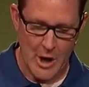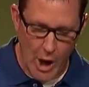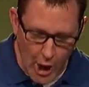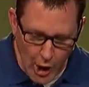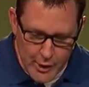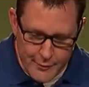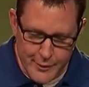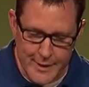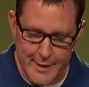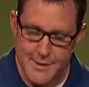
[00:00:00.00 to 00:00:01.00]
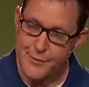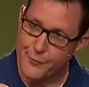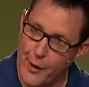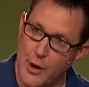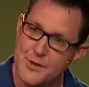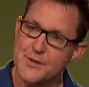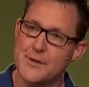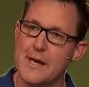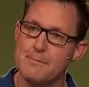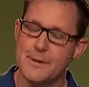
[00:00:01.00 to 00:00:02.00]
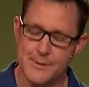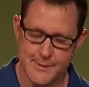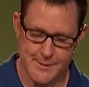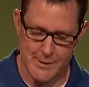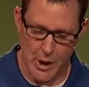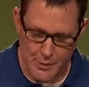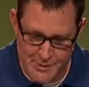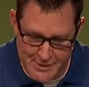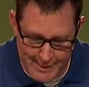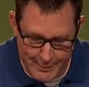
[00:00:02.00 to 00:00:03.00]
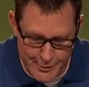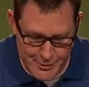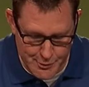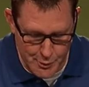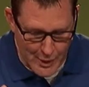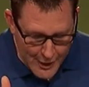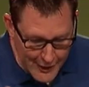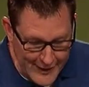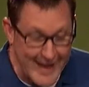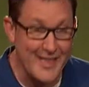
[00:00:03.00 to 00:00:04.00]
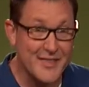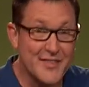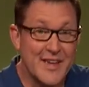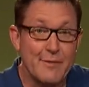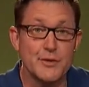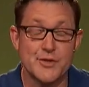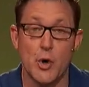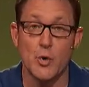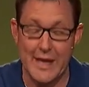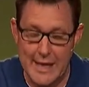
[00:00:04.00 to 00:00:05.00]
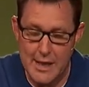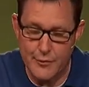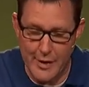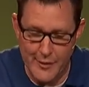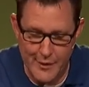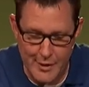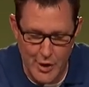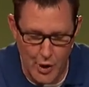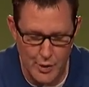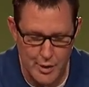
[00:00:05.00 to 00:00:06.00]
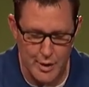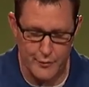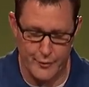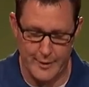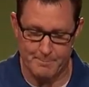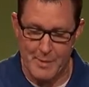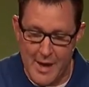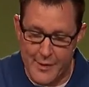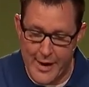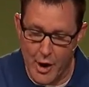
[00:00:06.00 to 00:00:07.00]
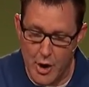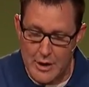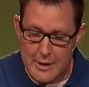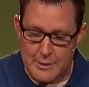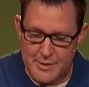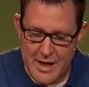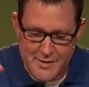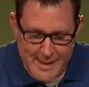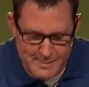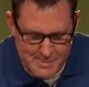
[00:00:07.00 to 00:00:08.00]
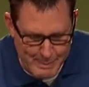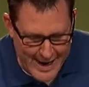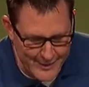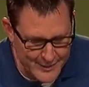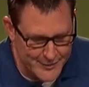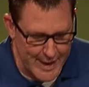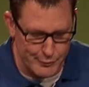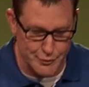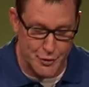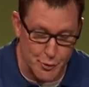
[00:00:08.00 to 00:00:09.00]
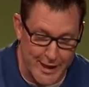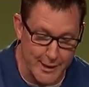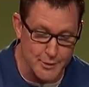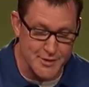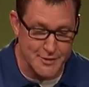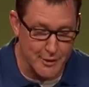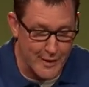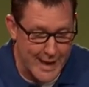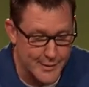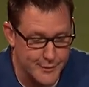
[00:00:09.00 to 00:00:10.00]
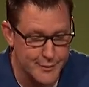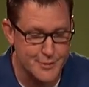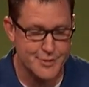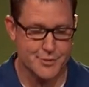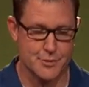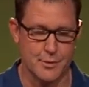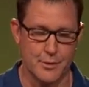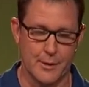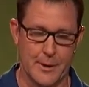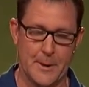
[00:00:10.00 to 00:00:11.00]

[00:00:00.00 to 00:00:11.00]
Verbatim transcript: All of these false statements are similar to the lie that the devil told Eve in the Garden of Eden. They are attempts by the devil to kill, steal, and destroy.